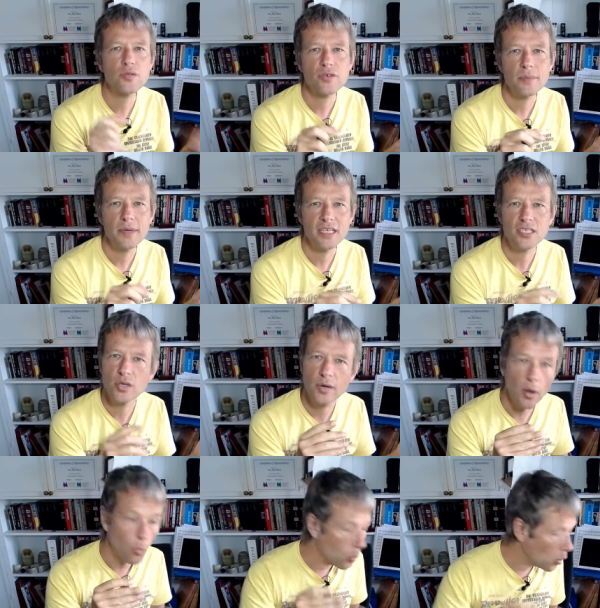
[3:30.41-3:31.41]
three minutes doing
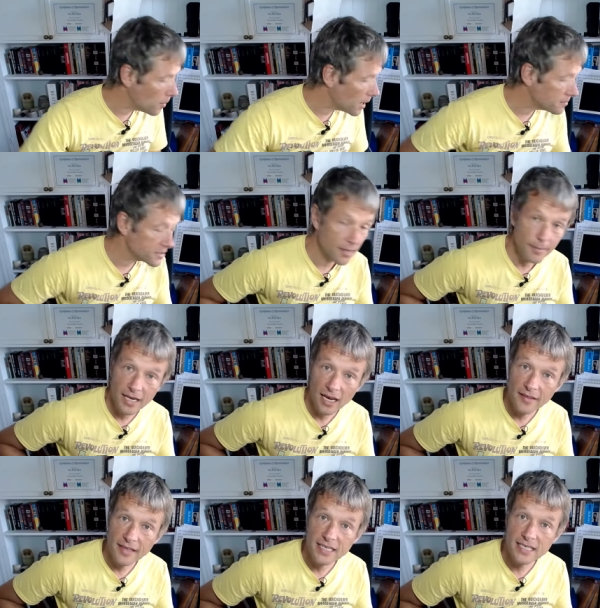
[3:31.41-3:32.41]
a warm up, something
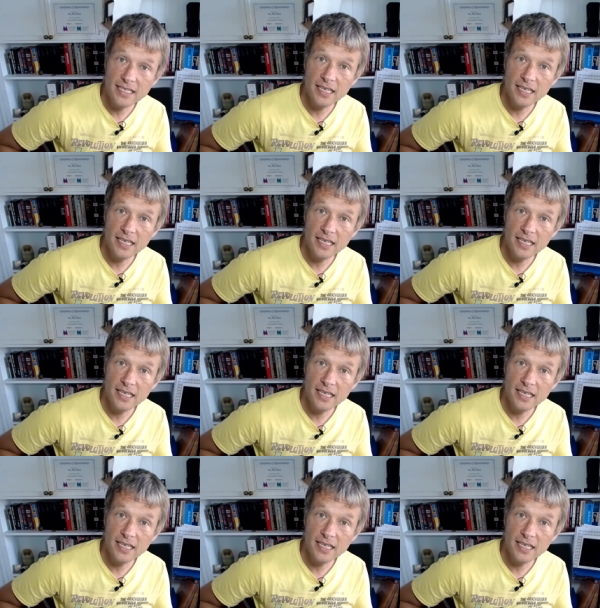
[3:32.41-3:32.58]
like this,